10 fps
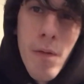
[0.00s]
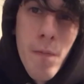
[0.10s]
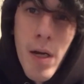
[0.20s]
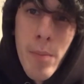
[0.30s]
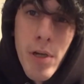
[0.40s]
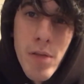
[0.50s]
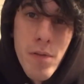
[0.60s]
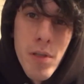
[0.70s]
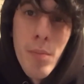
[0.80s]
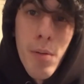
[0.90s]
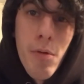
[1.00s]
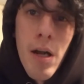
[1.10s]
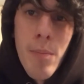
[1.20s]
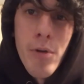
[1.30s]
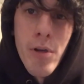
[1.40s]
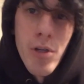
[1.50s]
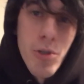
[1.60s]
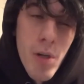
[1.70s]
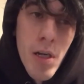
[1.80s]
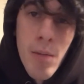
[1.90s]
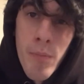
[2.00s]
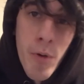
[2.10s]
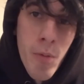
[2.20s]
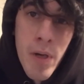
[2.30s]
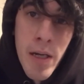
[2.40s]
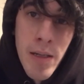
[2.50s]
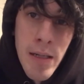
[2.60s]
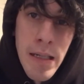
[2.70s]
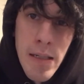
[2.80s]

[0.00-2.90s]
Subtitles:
$5 for some bubble wrap, you're gonna shred up, throw away like,